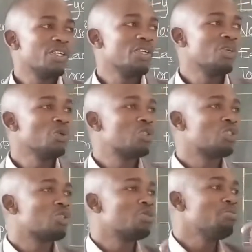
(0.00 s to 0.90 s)
you
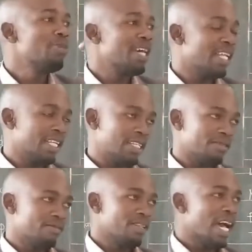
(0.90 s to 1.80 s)
smell
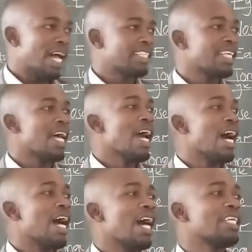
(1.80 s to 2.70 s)

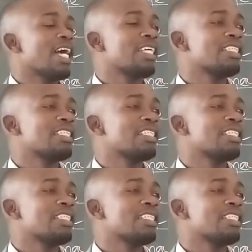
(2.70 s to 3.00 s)
a